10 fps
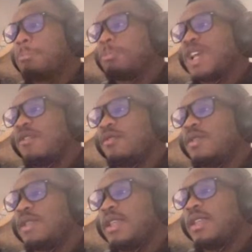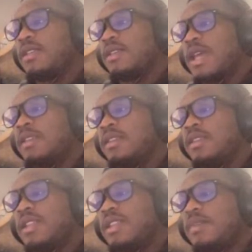I don't think I think
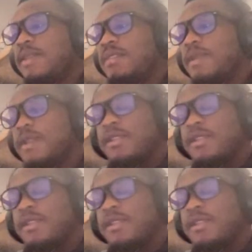they need best player